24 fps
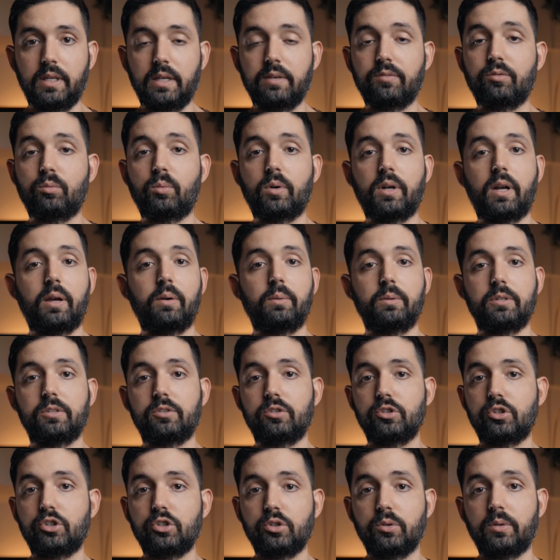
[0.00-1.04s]
Even when I was
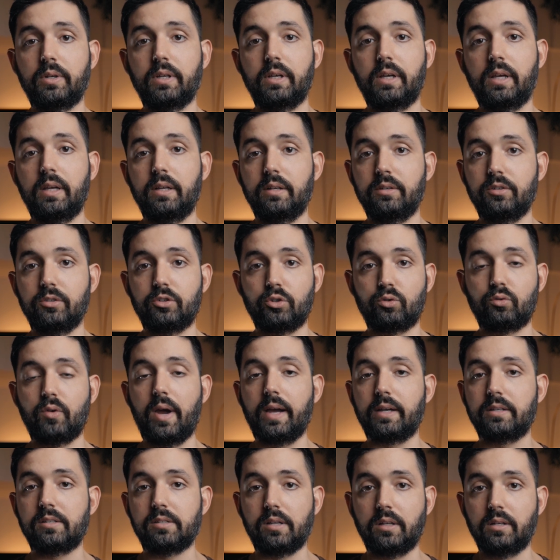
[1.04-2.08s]
shooting in
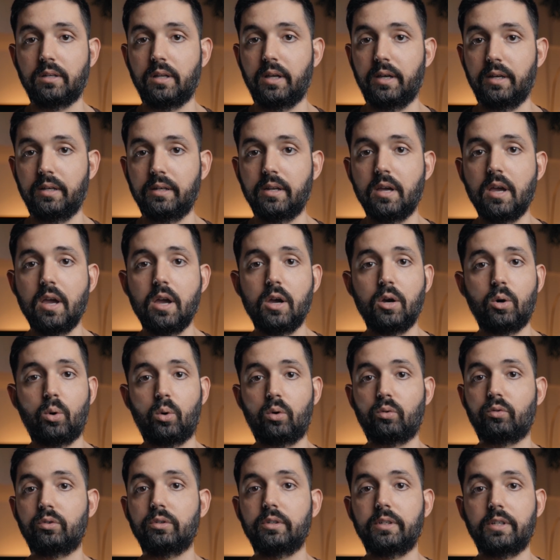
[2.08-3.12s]
direct sunlight
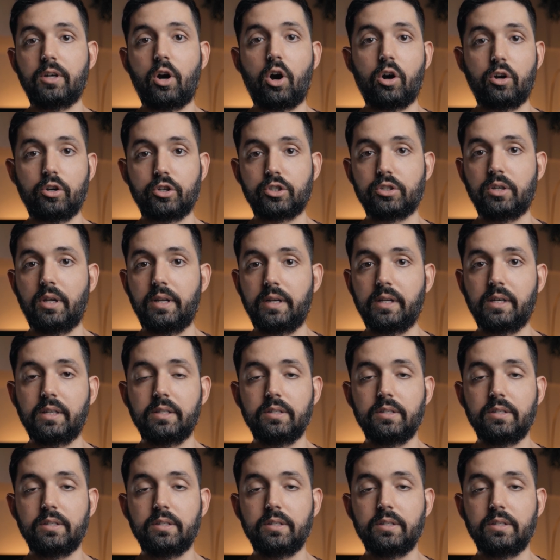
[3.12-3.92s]
or really harsh lighting